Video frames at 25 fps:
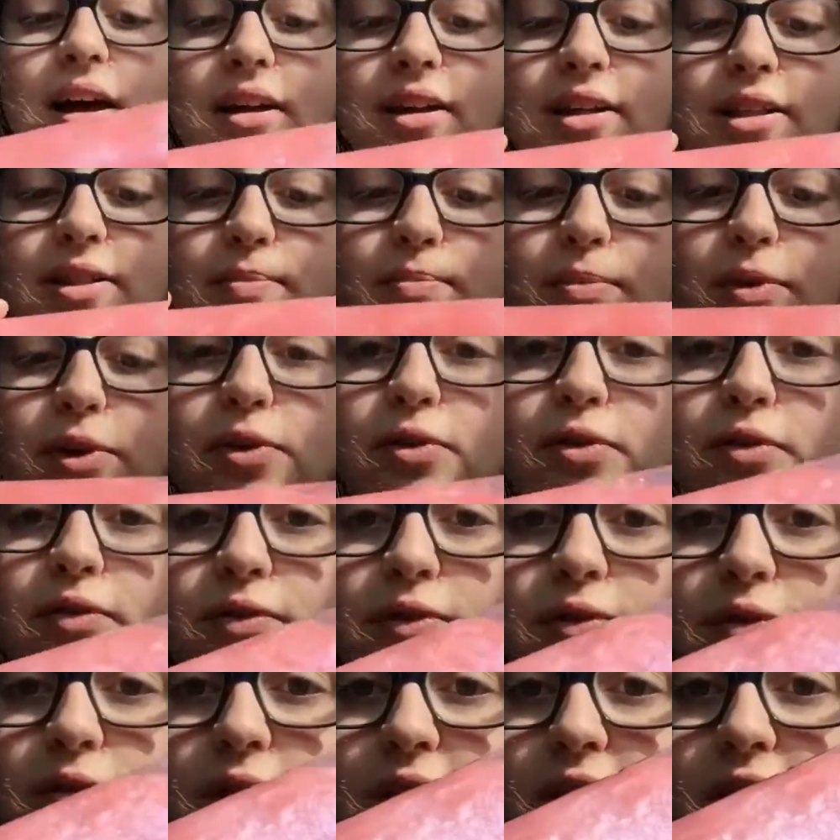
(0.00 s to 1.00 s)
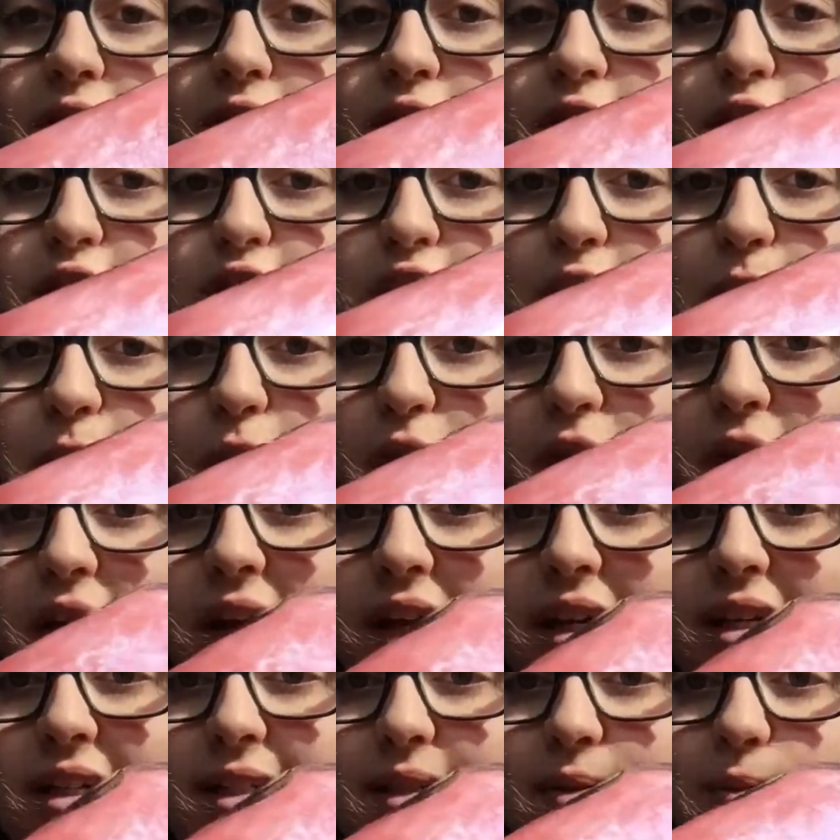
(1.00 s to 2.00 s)
And it's beautiful and
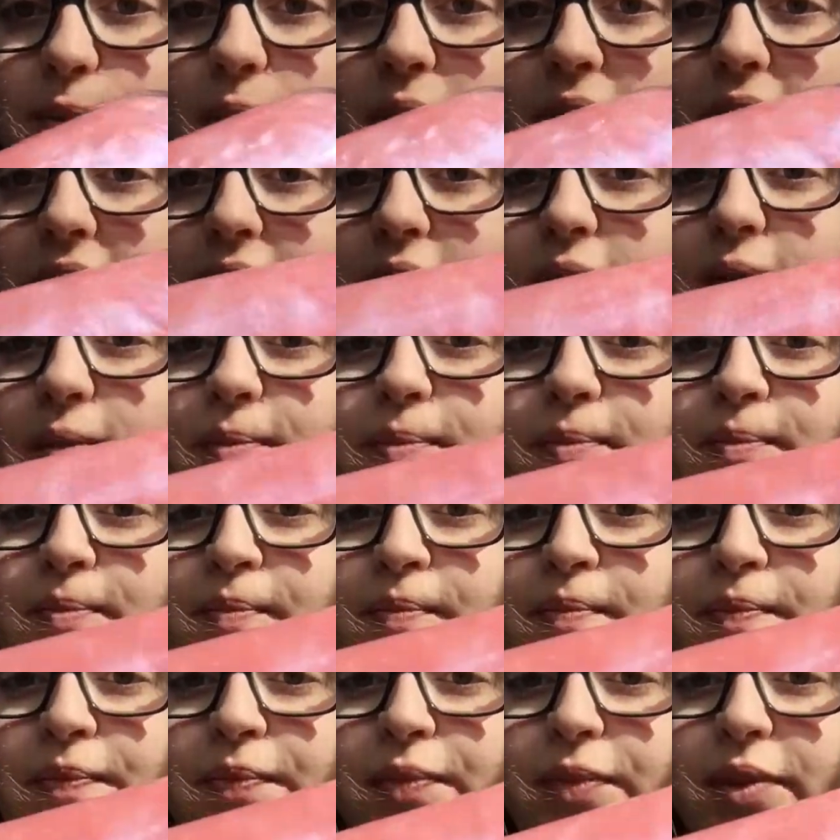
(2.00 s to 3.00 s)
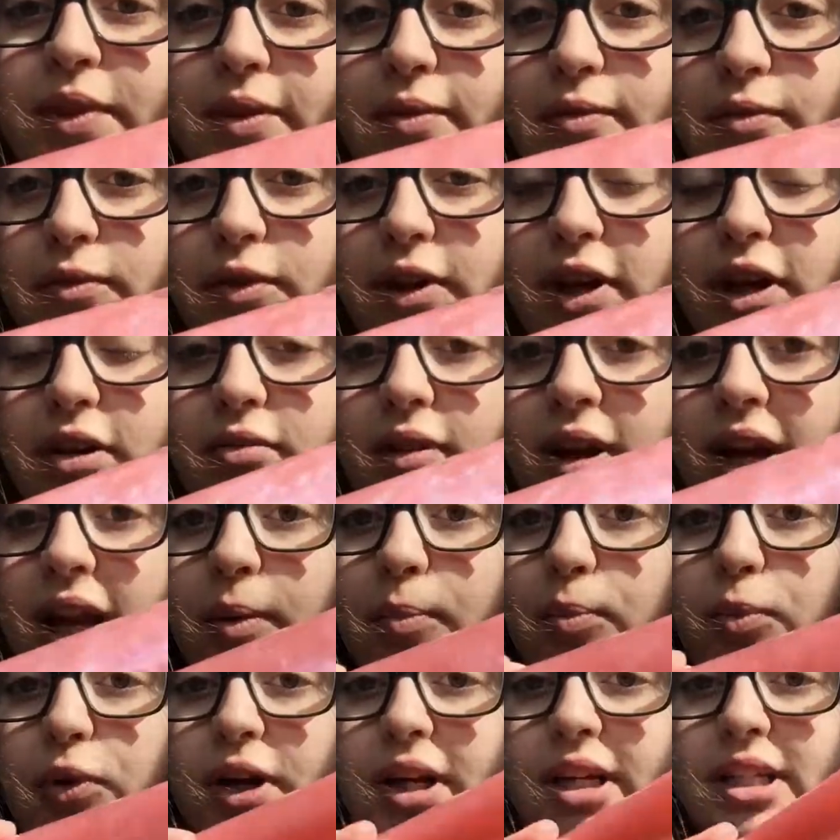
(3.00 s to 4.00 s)
shimmery as well. Really,
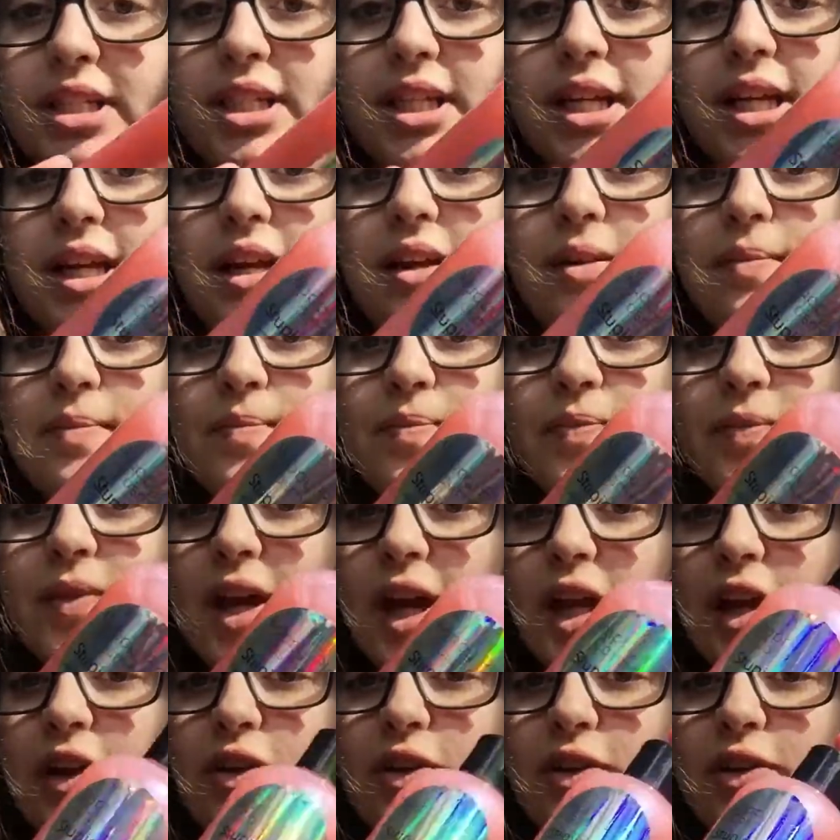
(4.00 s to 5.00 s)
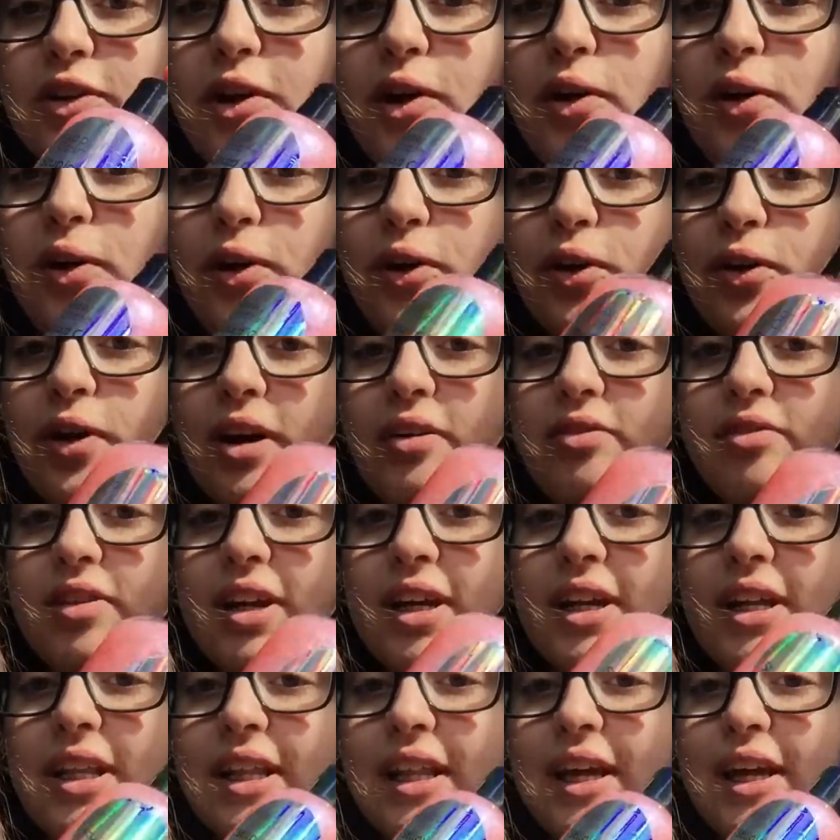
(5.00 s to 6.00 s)
really pretty. And you've got the
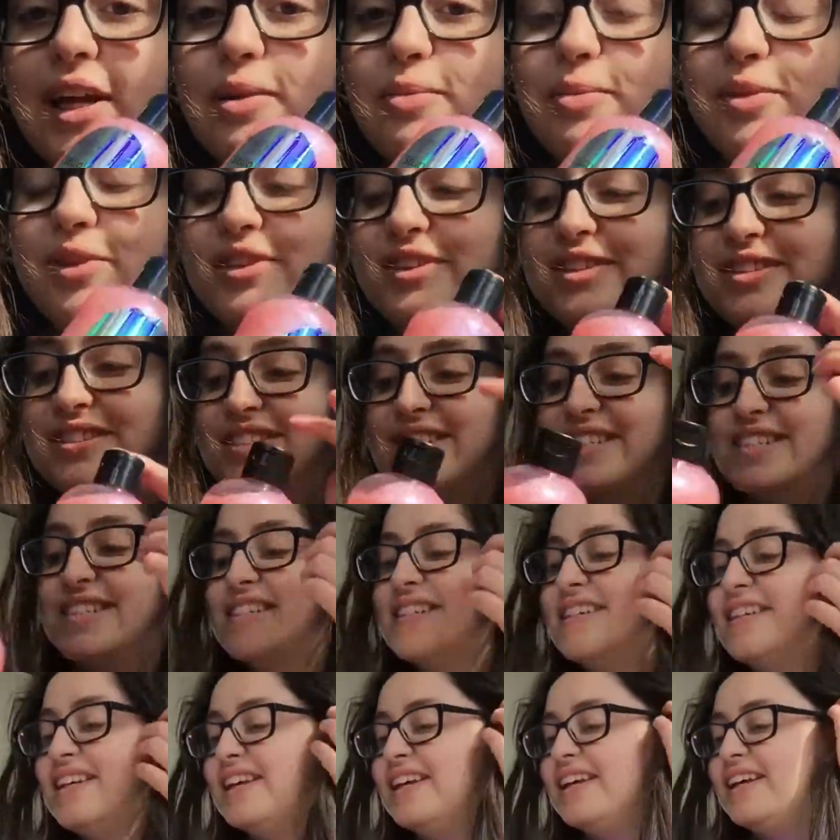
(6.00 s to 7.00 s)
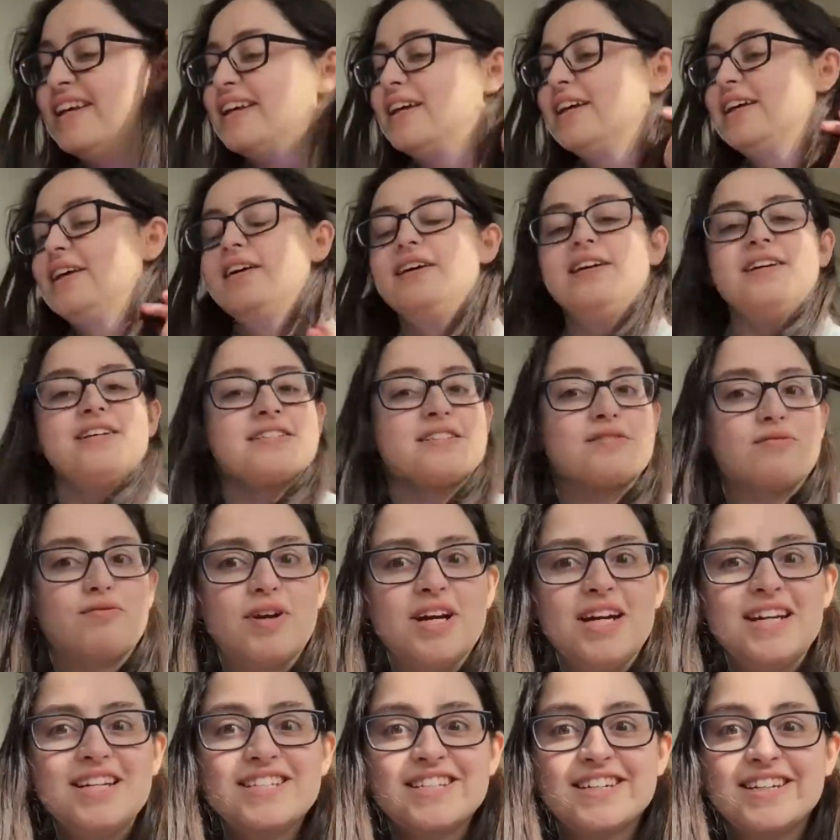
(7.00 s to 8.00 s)
holographic labels. It's a
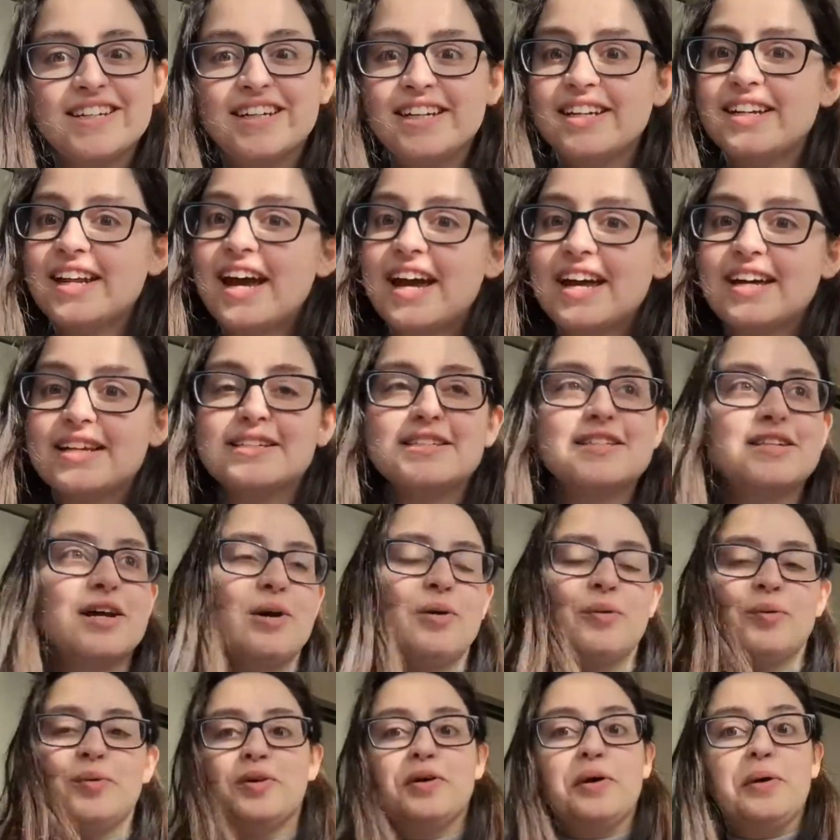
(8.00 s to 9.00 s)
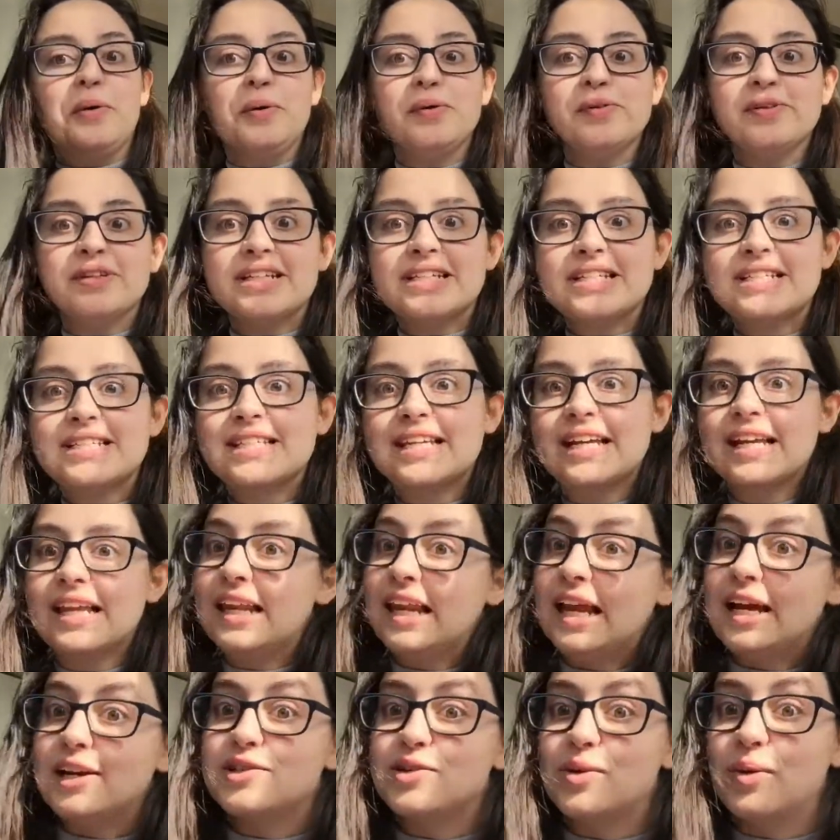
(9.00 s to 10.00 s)
really sunny day, so we got all this
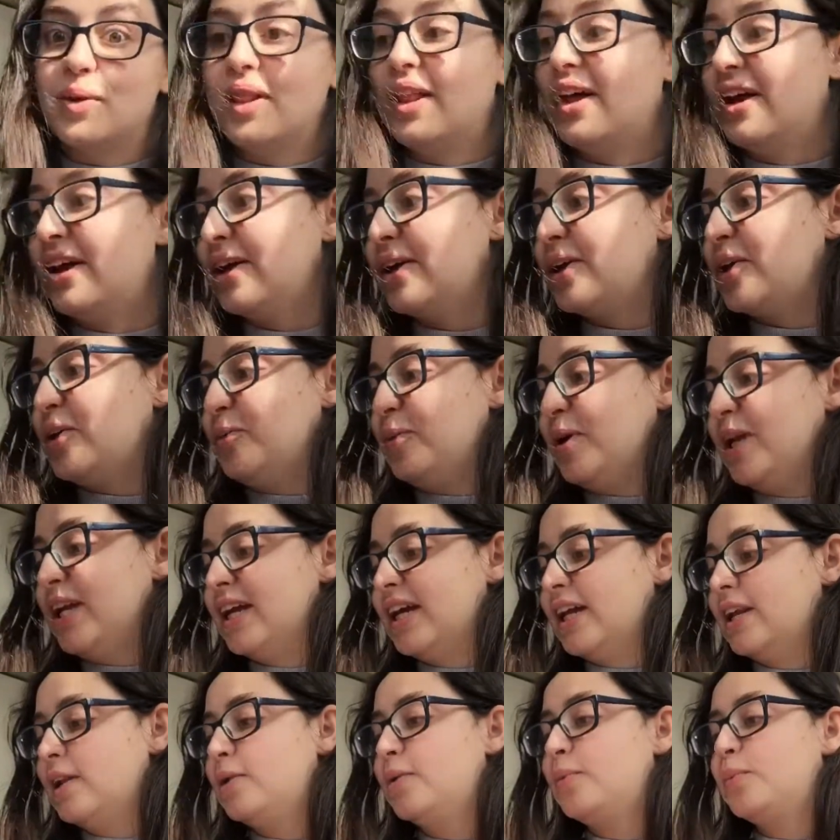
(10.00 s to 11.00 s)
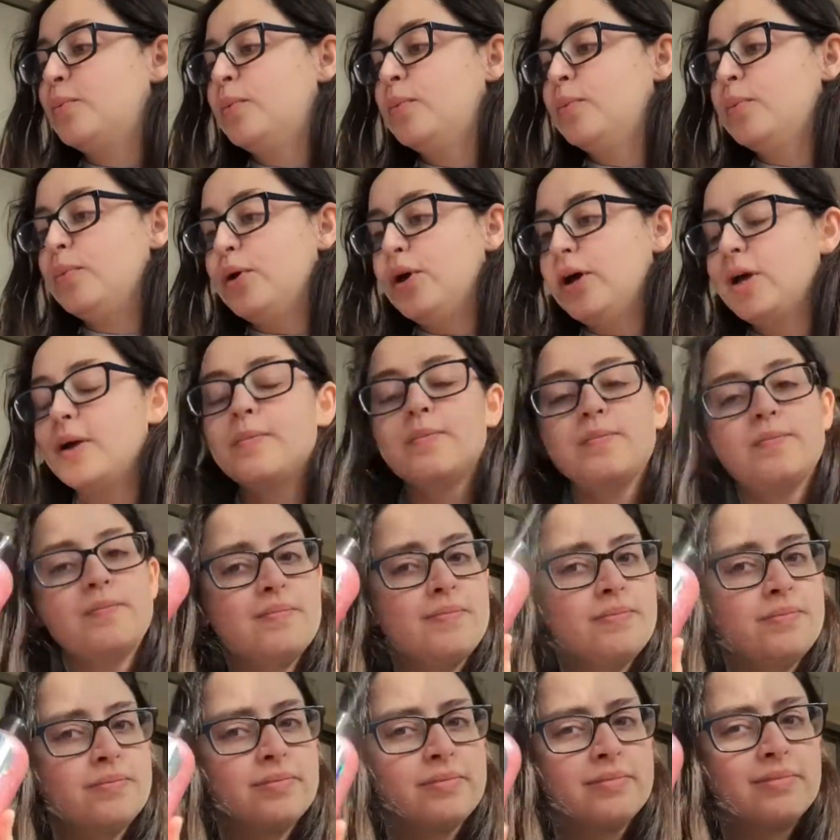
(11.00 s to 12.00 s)
natural light coming in, but I
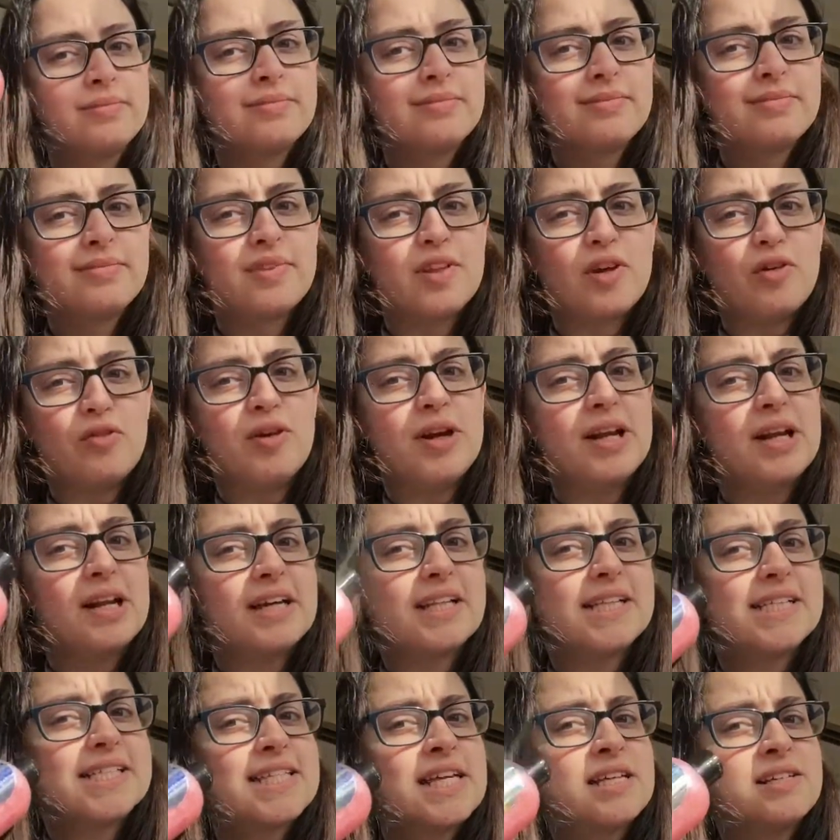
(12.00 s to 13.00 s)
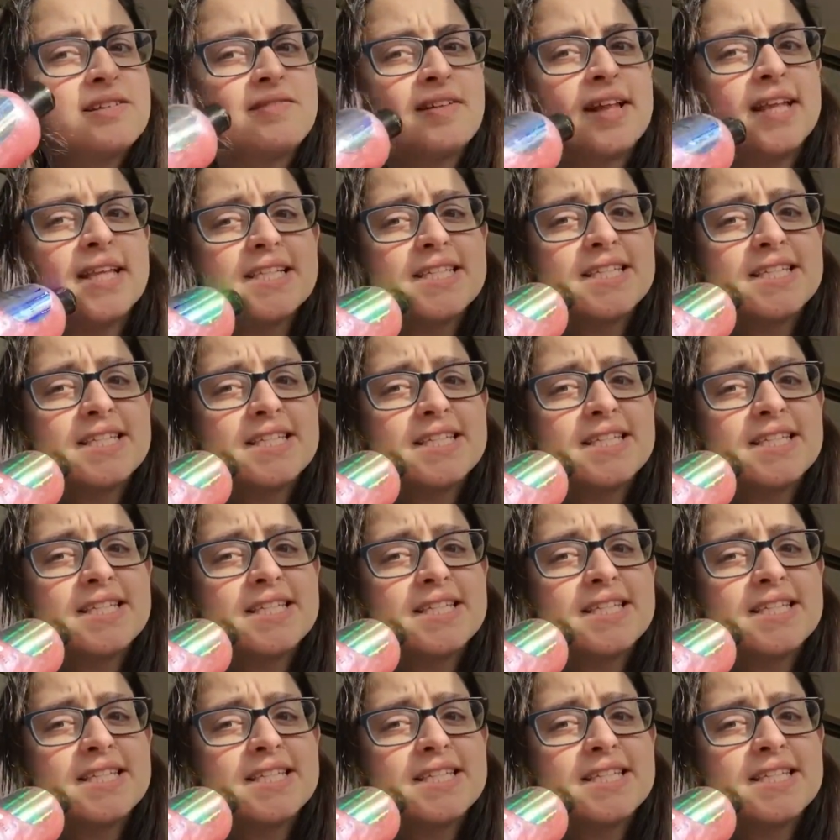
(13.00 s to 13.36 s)
really like the scent of that.